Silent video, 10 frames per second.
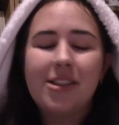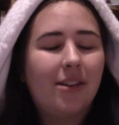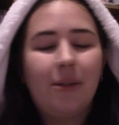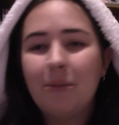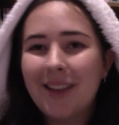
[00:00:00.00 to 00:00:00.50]

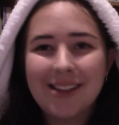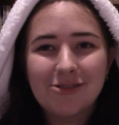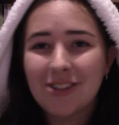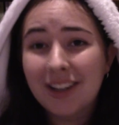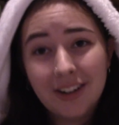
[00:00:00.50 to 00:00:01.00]
So
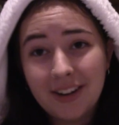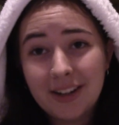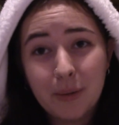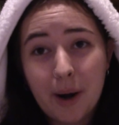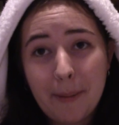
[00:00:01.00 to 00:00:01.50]
there's really no
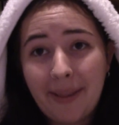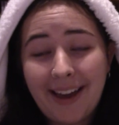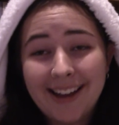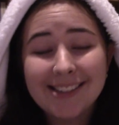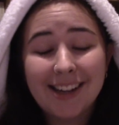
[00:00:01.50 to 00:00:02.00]
need to worry about
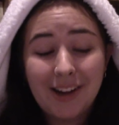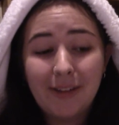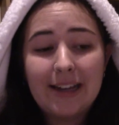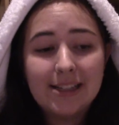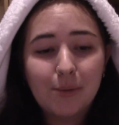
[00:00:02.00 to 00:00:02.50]
that, because I
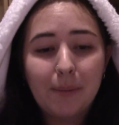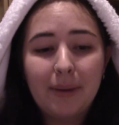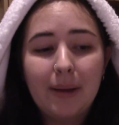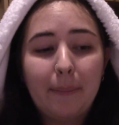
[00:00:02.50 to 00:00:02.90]
know that is one